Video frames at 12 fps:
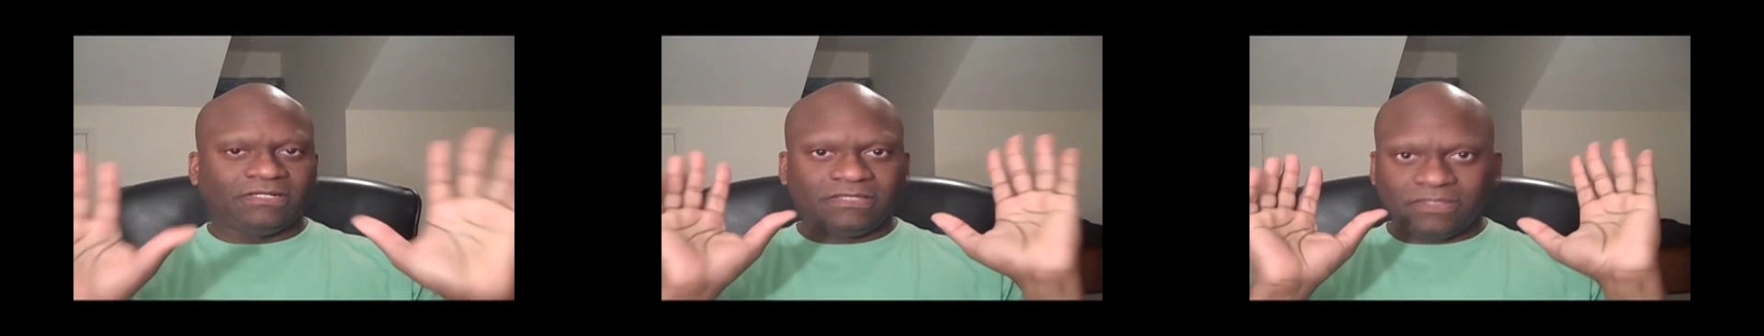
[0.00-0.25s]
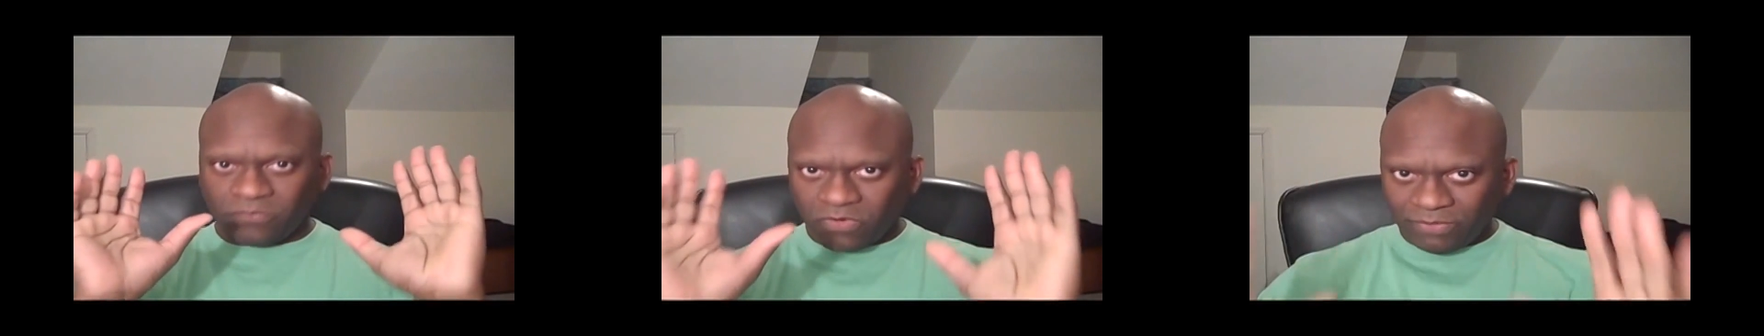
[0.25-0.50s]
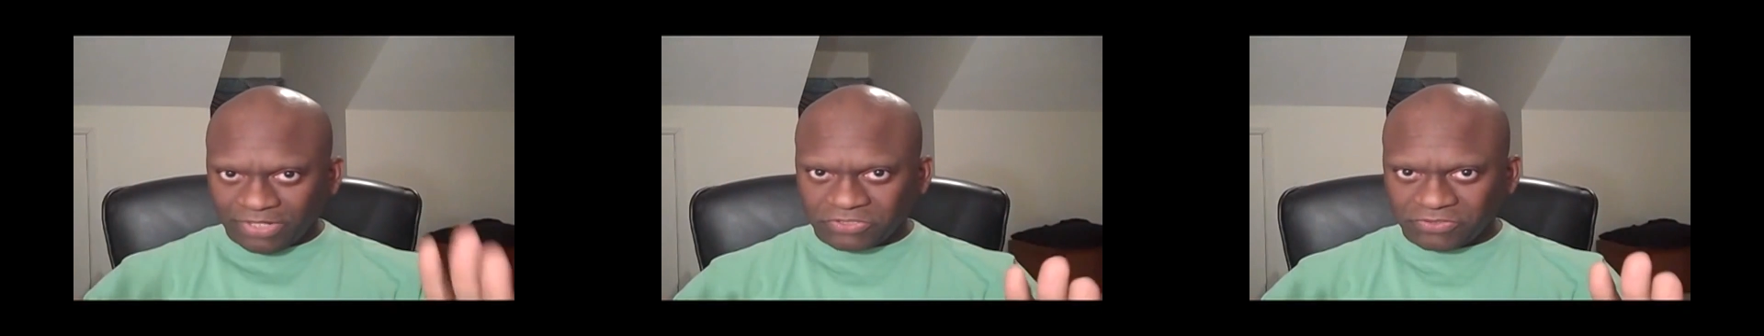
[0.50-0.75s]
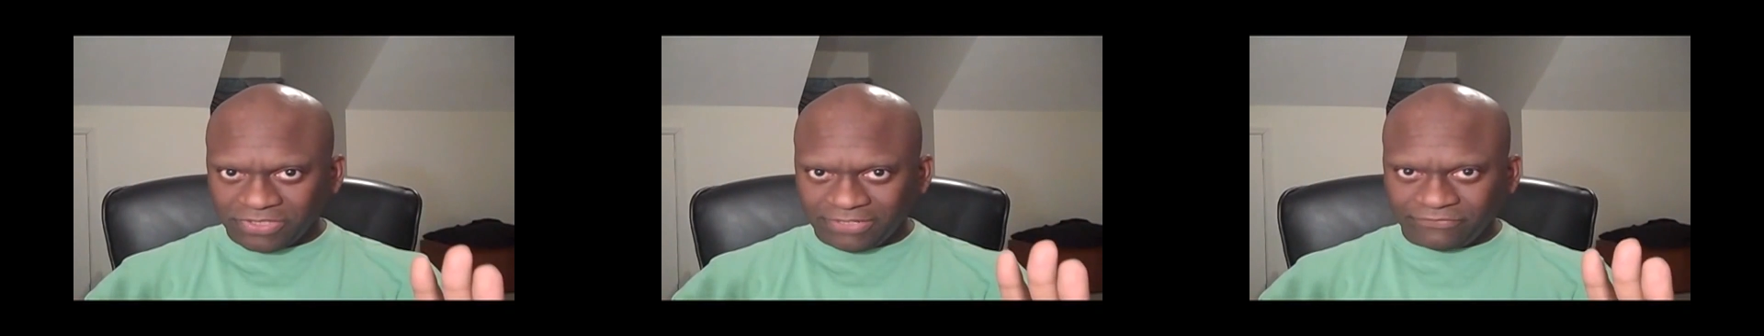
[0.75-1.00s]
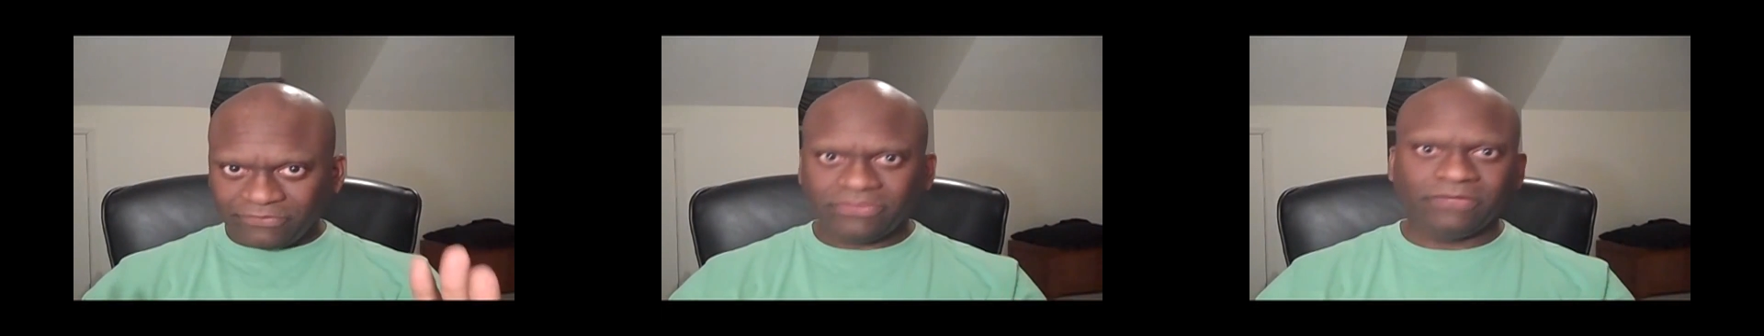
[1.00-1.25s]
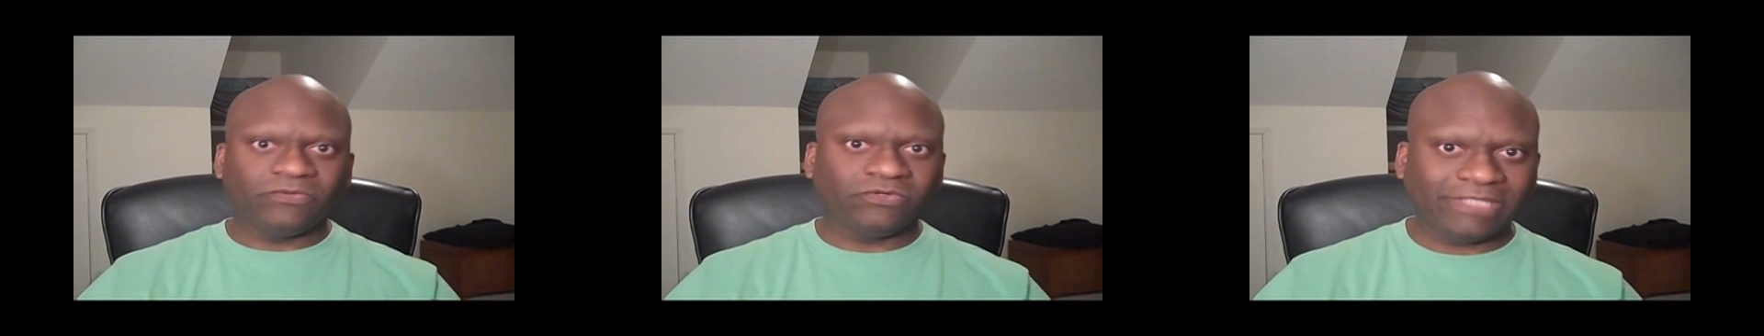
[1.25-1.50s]
The more bucks you give her, the
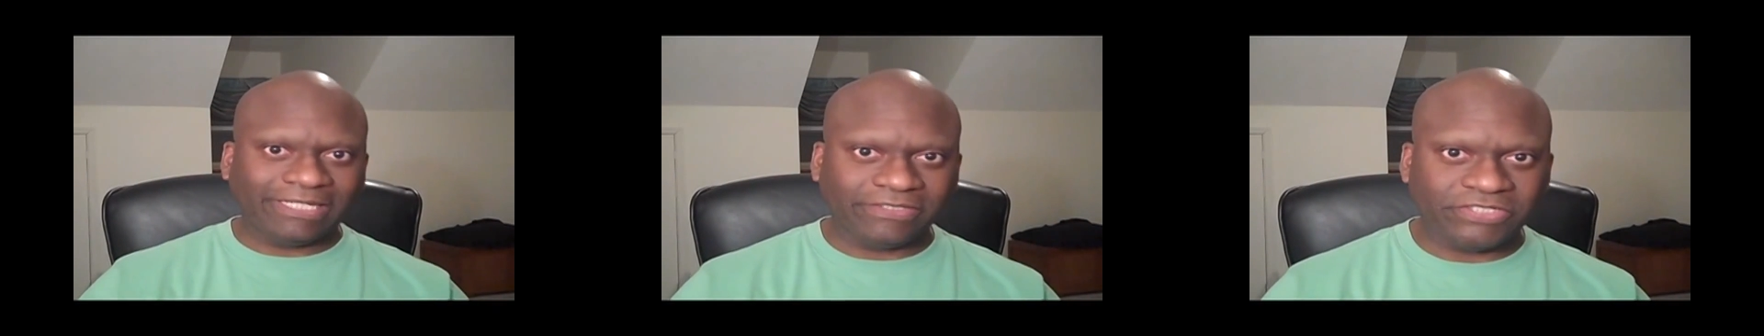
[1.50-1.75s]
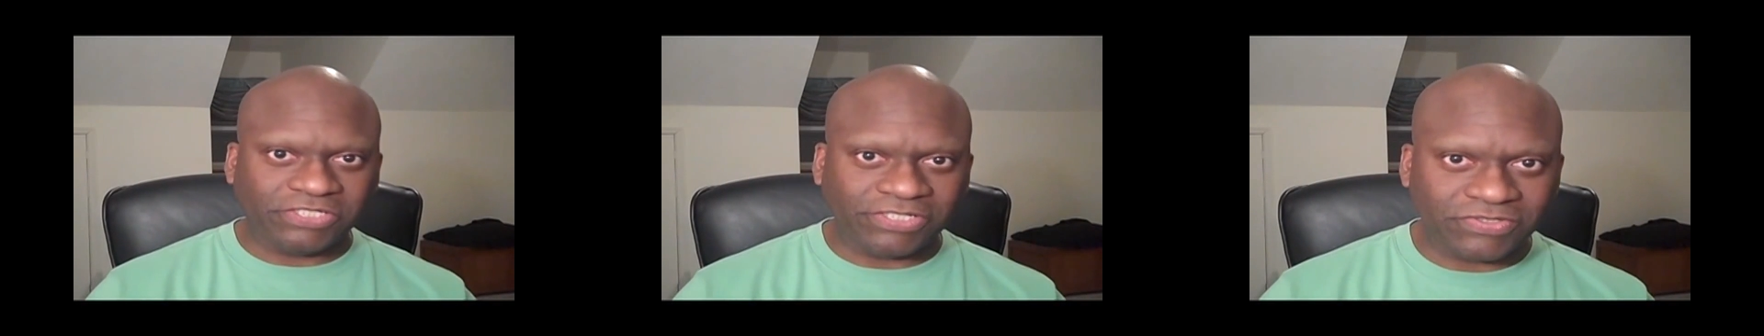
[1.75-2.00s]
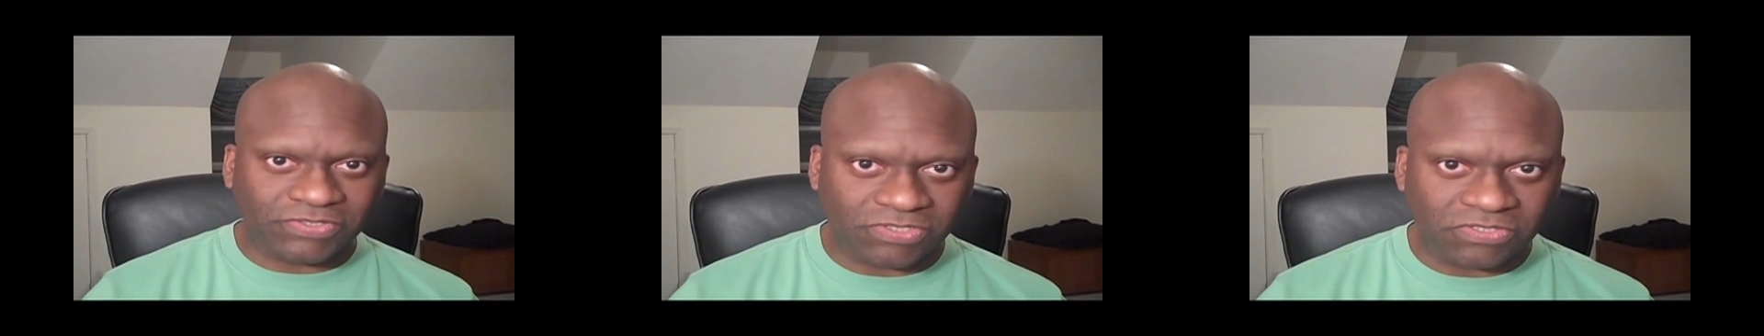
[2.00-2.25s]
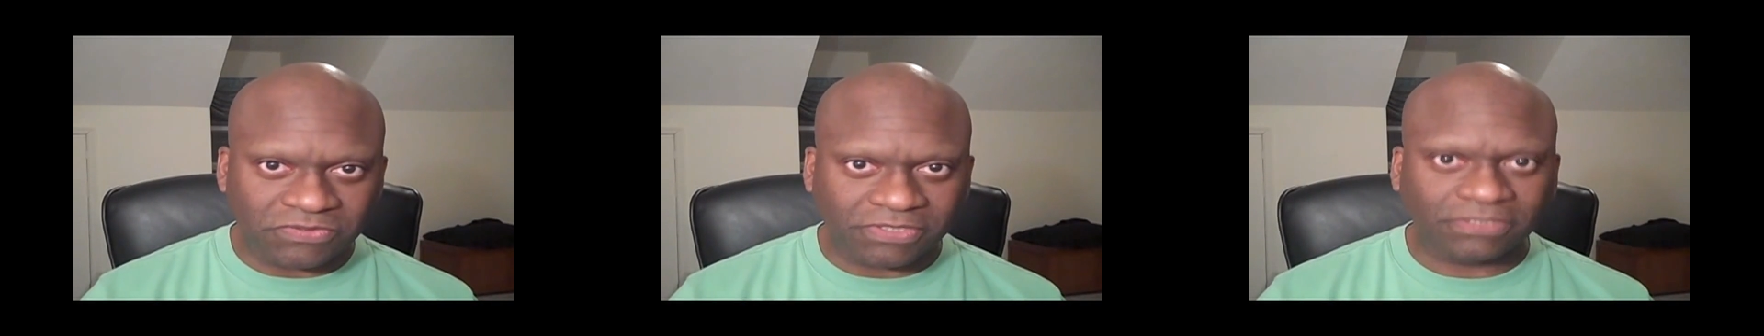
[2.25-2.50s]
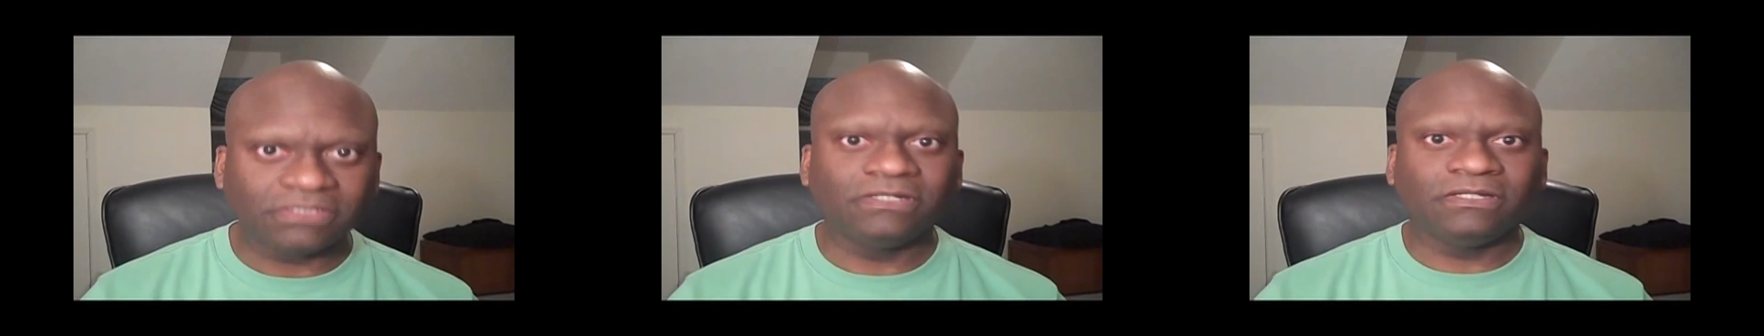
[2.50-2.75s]
more likely she is to do it.